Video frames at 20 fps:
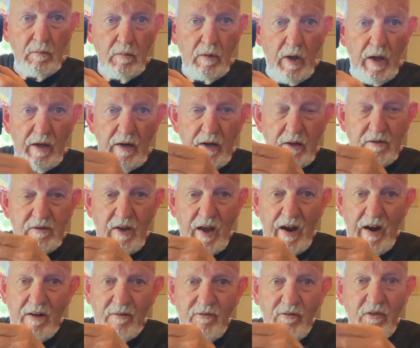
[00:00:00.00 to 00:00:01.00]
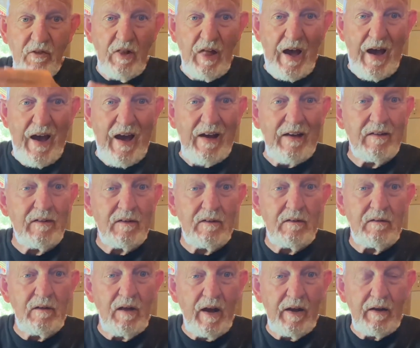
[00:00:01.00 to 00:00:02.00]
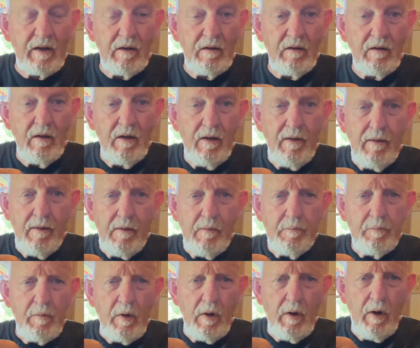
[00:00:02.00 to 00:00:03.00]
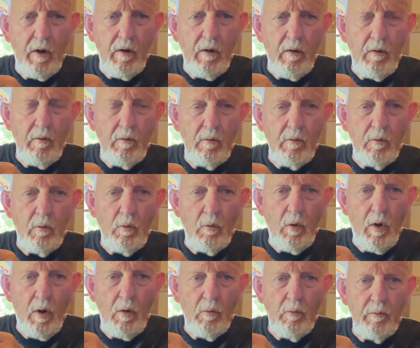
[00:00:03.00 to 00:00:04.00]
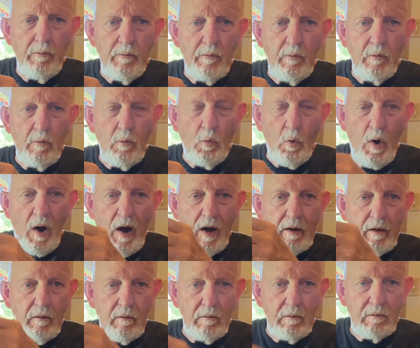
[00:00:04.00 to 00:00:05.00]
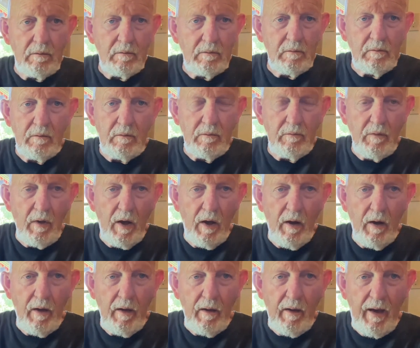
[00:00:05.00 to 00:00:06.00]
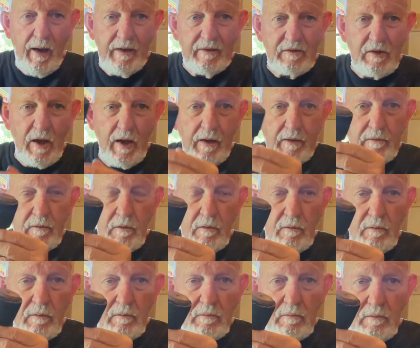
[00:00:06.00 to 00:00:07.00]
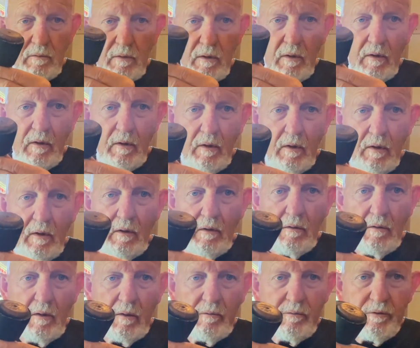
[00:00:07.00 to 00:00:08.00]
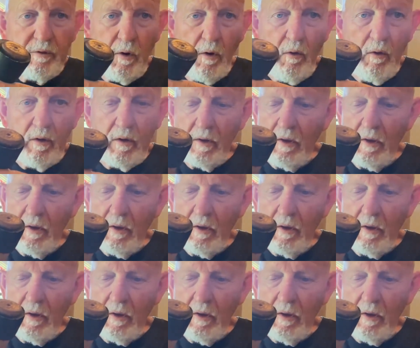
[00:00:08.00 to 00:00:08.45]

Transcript: And it's kind of flat, like a a wattle axe handle, the throwing